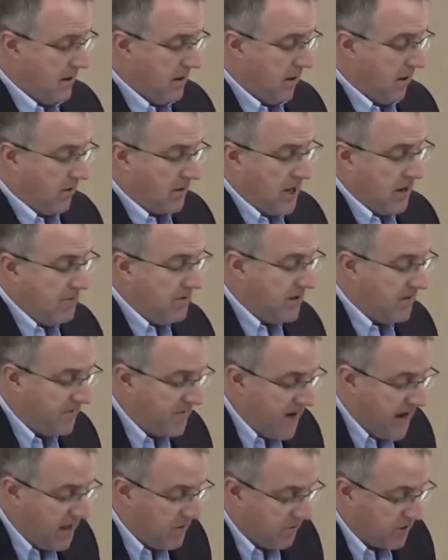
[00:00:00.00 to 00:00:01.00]
Our coming to
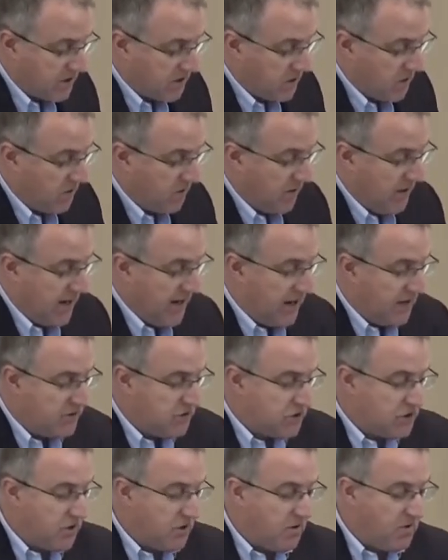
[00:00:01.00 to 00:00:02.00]
faith was certainly a
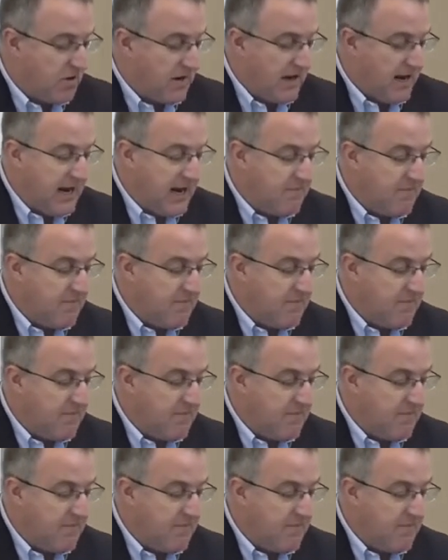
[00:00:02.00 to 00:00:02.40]
journey.